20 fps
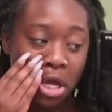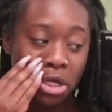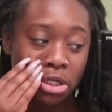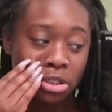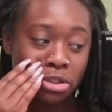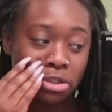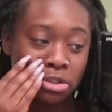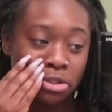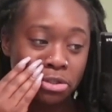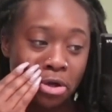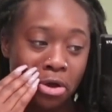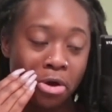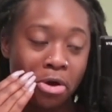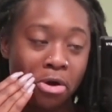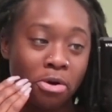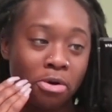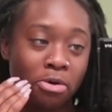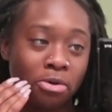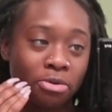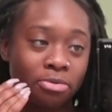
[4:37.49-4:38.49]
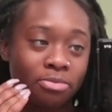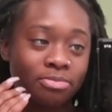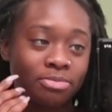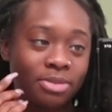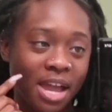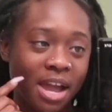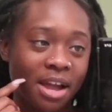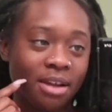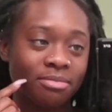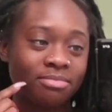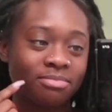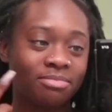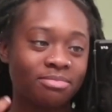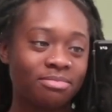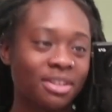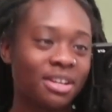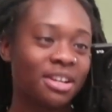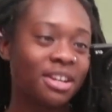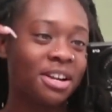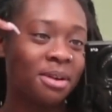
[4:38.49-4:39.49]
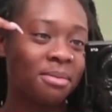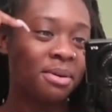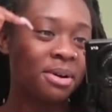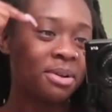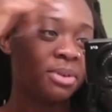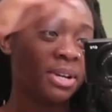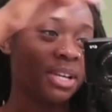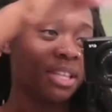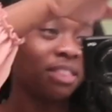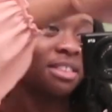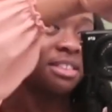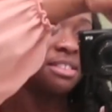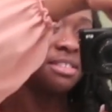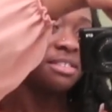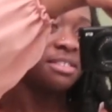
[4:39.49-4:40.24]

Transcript: So yeah, come on with.